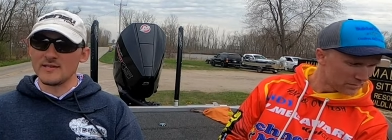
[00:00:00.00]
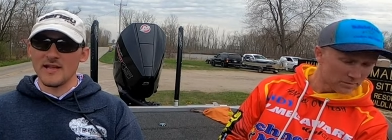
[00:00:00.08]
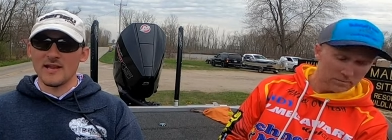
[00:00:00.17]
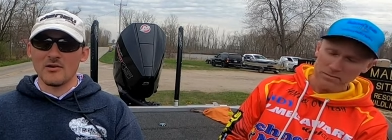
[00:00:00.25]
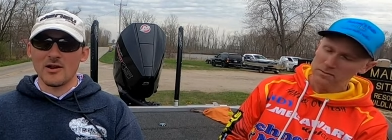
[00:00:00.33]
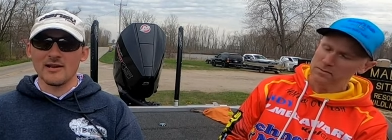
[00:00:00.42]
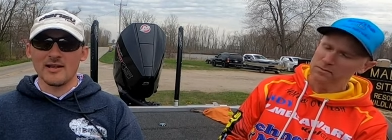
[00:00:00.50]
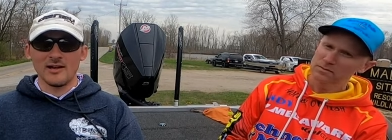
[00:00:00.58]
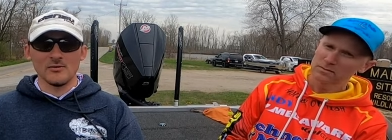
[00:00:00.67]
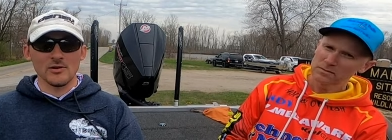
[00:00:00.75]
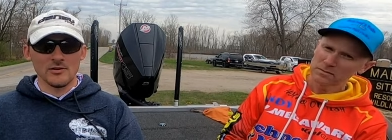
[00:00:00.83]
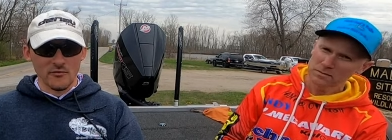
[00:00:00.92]
Speaker 1: this lake right
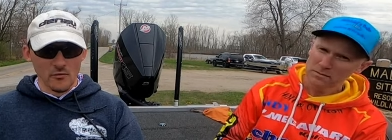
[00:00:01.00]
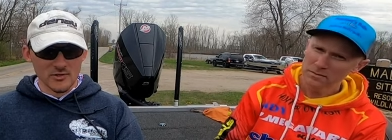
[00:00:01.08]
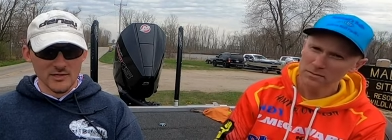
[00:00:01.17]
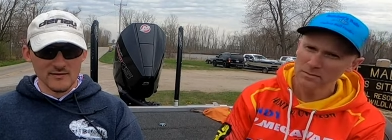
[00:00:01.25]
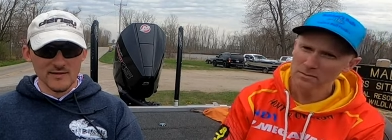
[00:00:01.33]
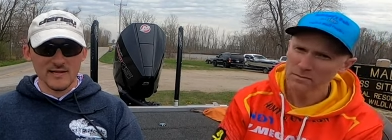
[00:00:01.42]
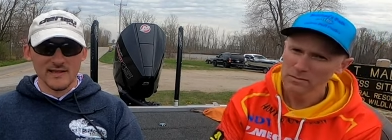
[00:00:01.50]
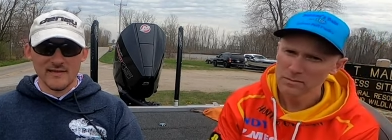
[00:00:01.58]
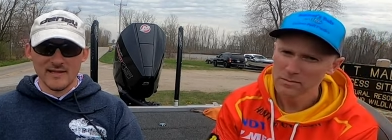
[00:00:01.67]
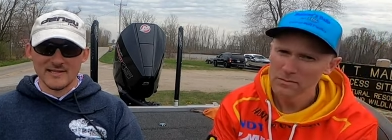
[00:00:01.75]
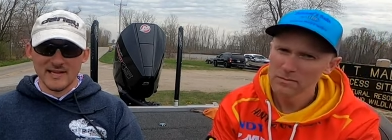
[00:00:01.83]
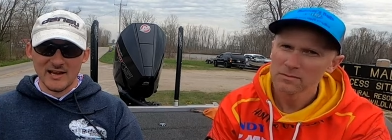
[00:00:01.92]
now, unfortunately, and
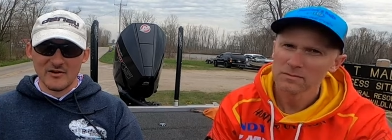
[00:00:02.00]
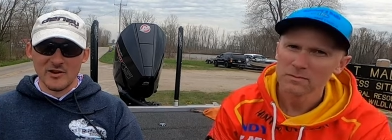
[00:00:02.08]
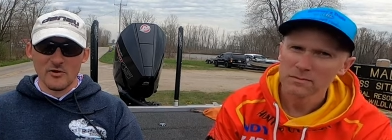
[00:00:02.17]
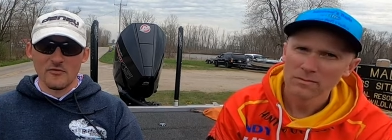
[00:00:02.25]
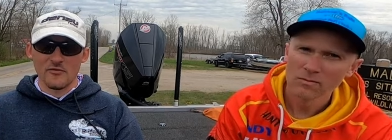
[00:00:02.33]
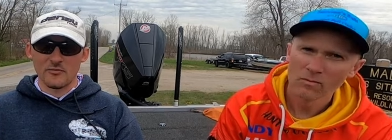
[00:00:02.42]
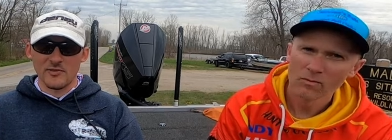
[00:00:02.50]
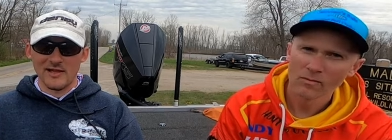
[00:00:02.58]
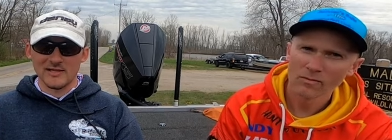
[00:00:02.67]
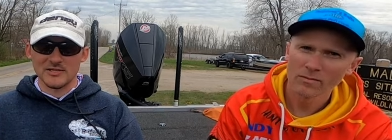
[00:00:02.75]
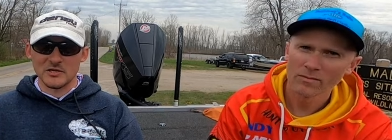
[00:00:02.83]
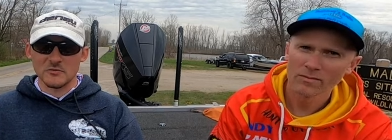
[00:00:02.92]
that's a carryover from
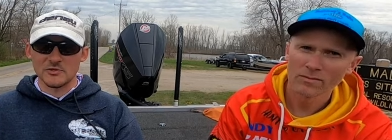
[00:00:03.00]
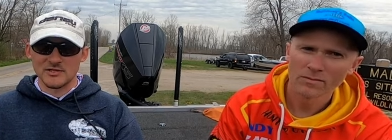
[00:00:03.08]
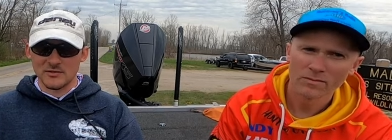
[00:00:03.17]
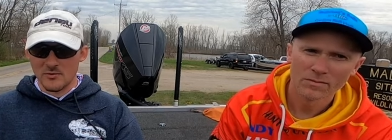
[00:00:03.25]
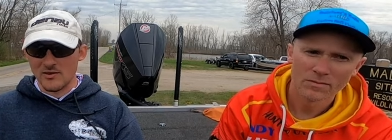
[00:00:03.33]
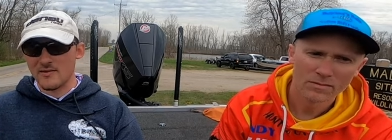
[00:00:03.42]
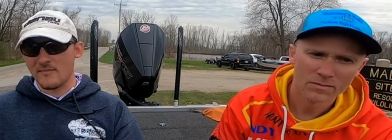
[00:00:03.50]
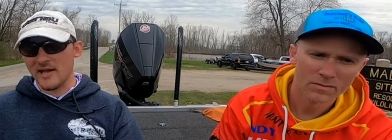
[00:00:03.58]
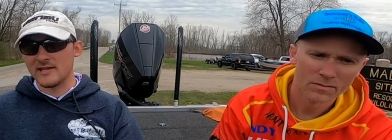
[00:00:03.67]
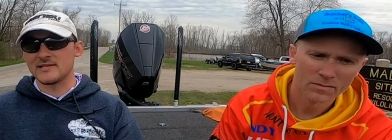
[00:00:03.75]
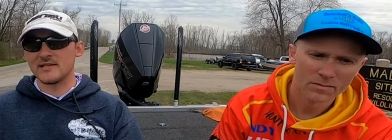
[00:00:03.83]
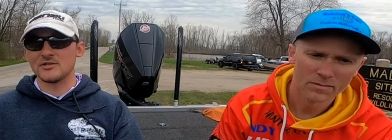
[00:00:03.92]
last year, which is a really
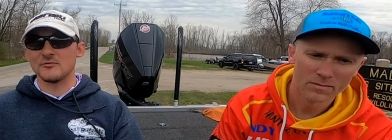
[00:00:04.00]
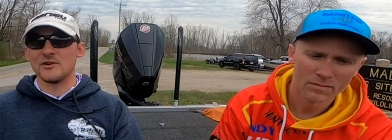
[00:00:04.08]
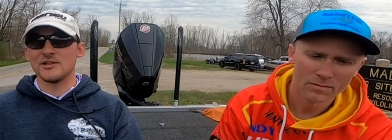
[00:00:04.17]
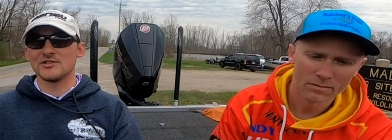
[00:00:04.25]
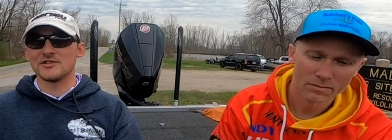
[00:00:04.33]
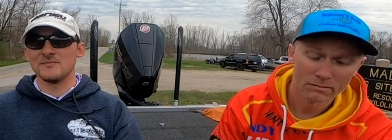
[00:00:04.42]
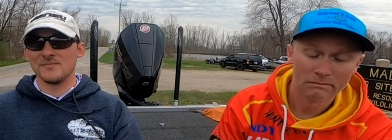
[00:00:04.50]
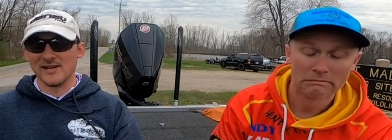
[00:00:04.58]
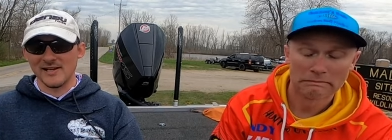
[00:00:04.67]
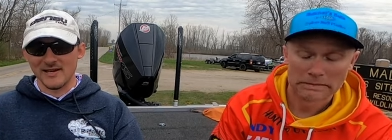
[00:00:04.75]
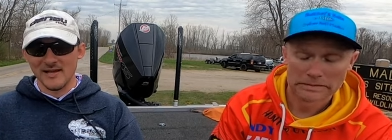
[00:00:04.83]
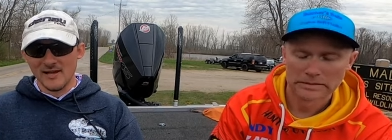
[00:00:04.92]
bad situation.
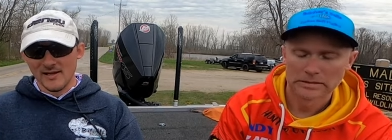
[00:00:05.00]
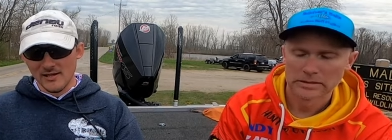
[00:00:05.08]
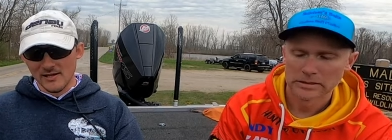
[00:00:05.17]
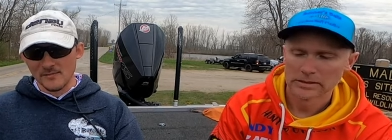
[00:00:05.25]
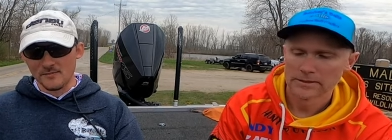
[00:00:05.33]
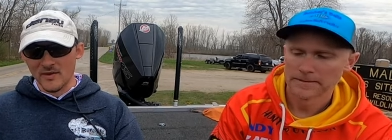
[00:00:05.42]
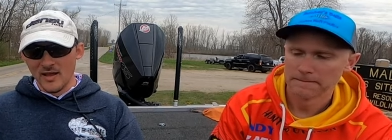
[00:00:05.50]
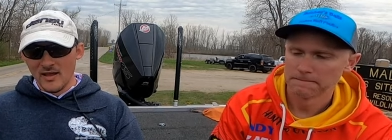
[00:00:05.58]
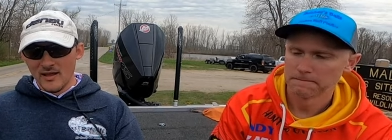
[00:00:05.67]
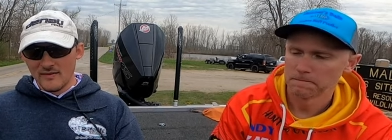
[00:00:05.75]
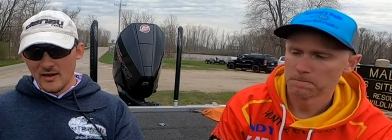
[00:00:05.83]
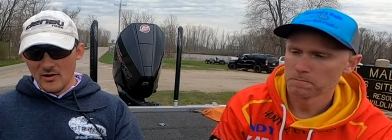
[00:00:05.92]
But um,
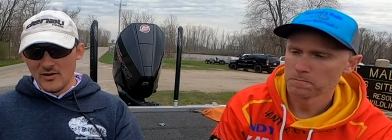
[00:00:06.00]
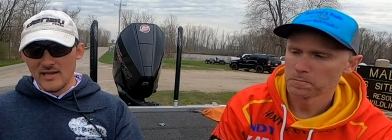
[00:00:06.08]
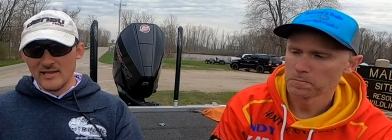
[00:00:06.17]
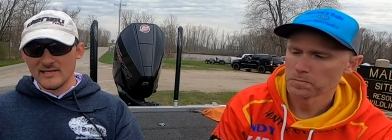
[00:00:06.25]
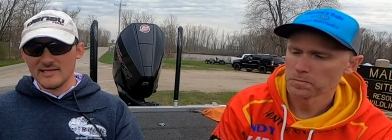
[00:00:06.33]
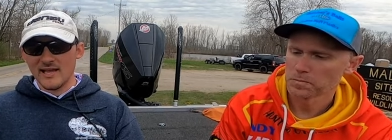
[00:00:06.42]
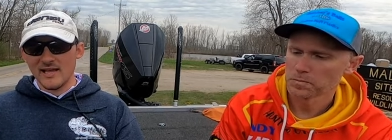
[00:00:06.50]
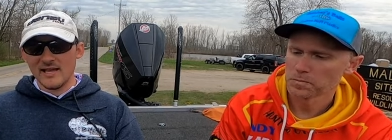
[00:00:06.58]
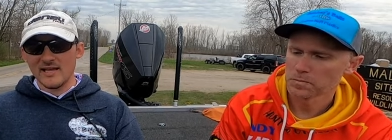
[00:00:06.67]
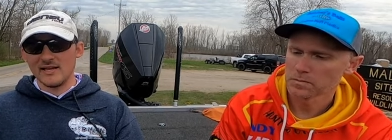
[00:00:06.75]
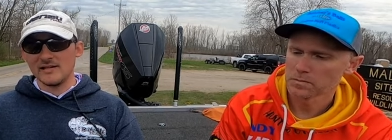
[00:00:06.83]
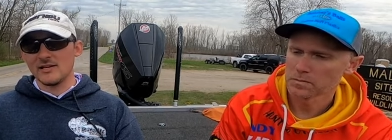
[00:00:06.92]
there is
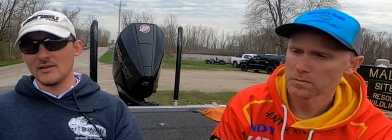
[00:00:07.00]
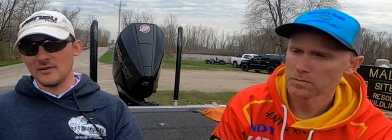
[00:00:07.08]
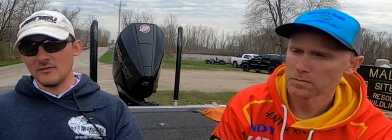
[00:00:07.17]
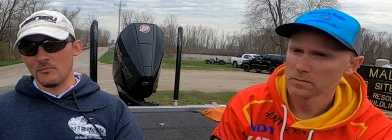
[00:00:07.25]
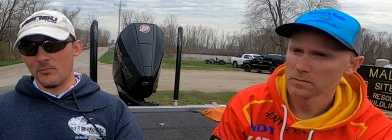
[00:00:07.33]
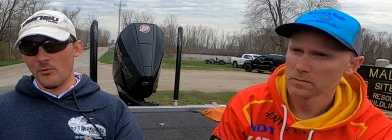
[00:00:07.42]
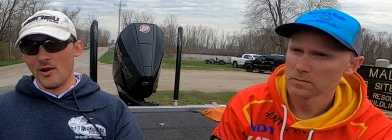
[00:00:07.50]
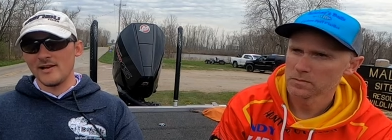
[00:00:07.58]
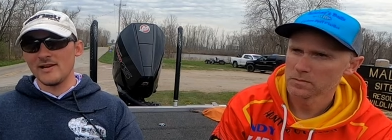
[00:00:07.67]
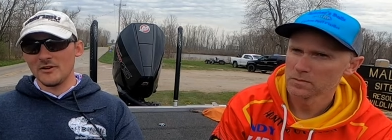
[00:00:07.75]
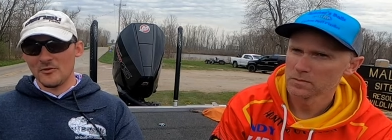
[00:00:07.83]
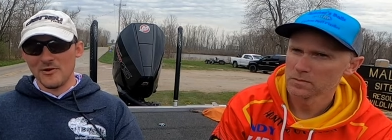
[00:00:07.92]
a
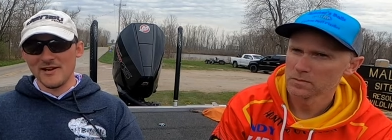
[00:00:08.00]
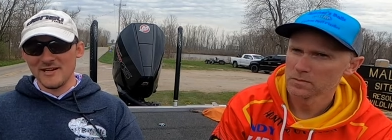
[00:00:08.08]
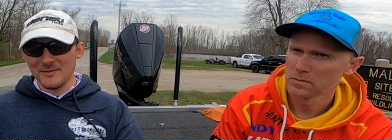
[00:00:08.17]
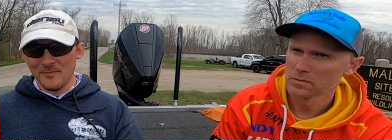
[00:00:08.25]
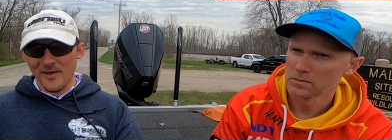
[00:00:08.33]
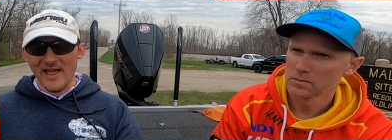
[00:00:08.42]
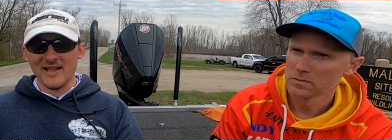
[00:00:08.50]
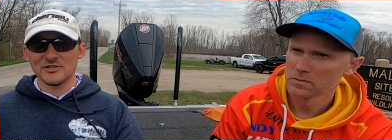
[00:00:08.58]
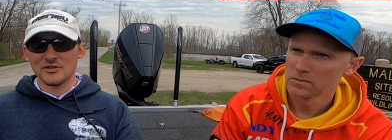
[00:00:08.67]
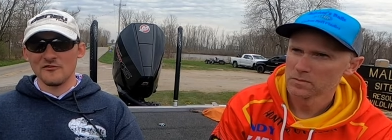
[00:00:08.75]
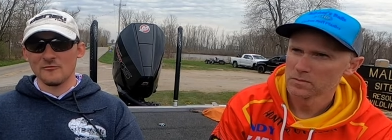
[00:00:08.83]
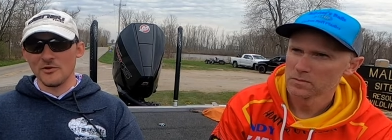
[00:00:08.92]
bright green
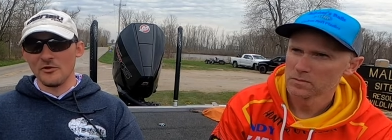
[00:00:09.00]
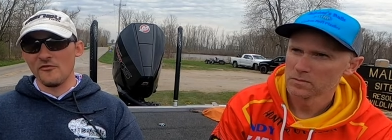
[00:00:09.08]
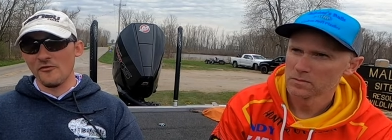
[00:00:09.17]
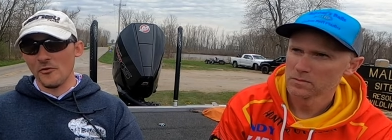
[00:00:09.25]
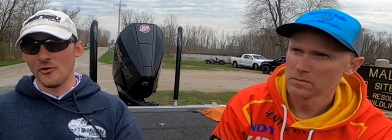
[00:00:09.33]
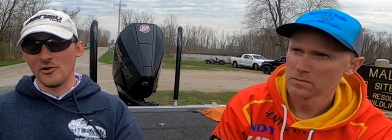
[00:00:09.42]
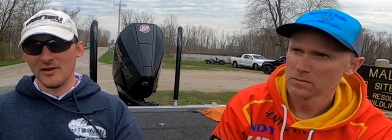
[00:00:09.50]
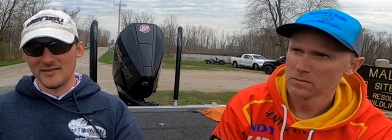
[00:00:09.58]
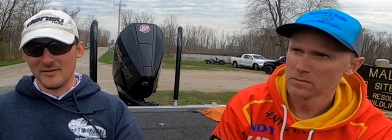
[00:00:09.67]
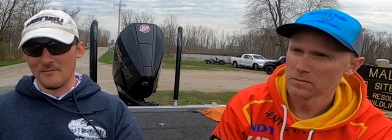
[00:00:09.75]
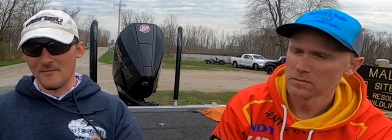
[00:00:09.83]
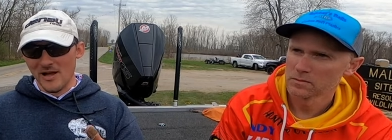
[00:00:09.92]
patch of milfoil
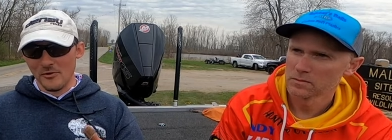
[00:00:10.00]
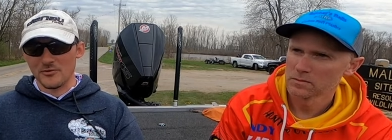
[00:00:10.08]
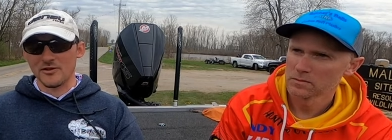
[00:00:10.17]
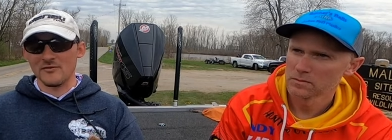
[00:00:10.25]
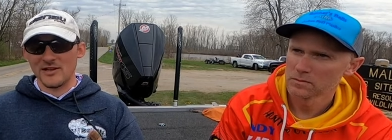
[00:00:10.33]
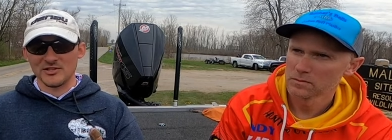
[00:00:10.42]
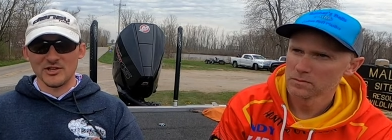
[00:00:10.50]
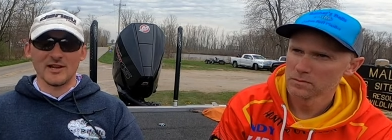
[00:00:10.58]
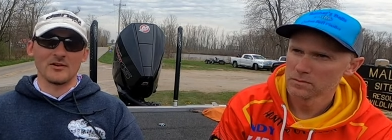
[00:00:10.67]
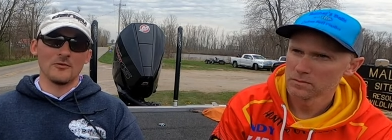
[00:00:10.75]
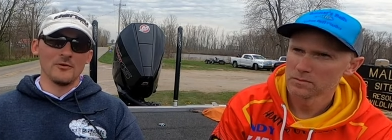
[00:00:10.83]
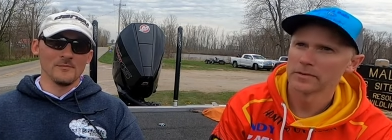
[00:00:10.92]
at the mouth of a
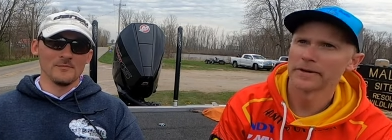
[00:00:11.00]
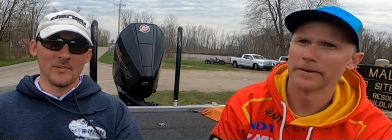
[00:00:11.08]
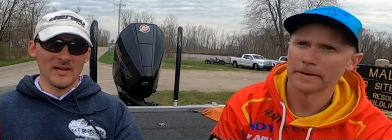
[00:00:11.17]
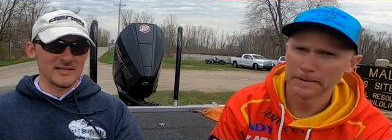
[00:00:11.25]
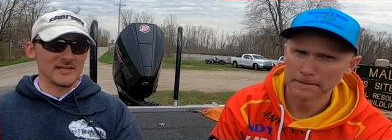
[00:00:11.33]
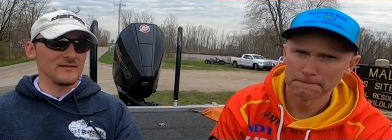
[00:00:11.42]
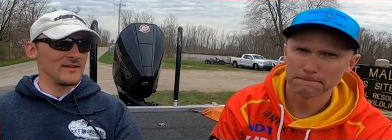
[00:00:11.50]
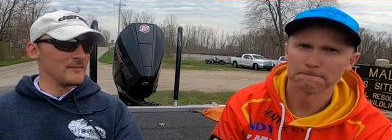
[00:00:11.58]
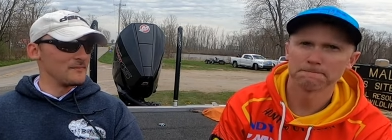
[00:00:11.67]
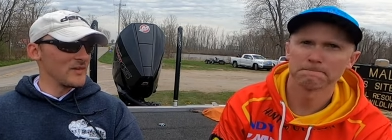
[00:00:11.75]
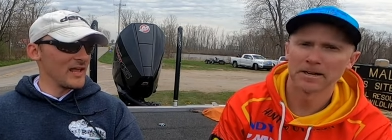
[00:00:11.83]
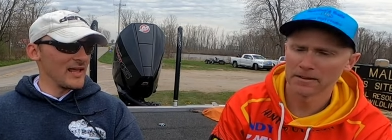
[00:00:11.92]
channel basically
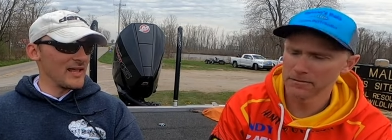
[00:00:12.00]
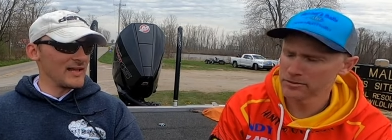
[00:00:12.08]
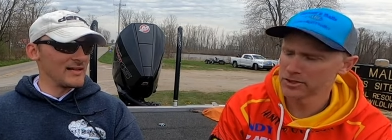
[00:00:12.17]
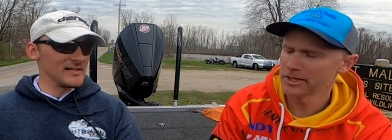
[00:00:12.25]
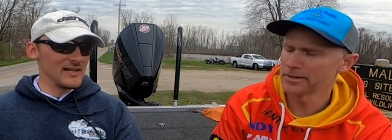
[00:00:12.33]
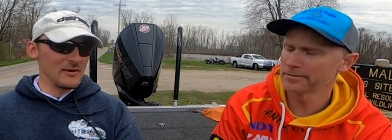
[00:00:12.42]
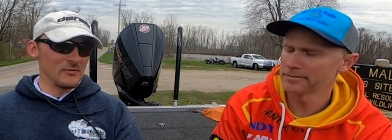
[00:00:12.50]
and